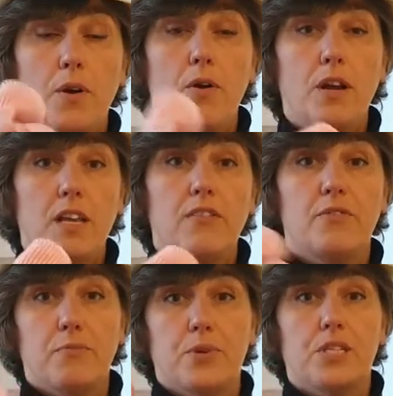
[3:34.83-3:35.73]
or
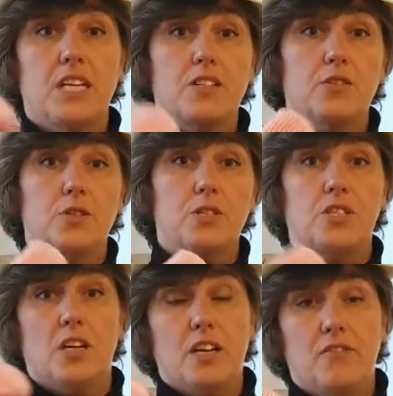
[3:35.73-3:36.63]
even protect you to the
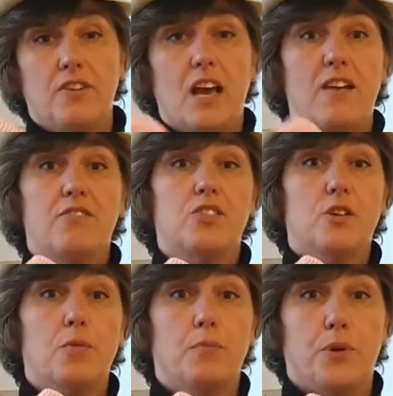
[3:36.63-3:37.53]
sun if you have a
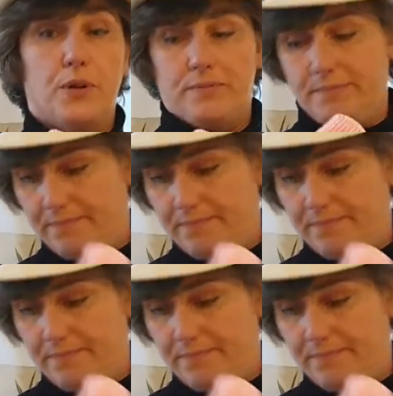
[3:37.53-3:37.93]
sunburn.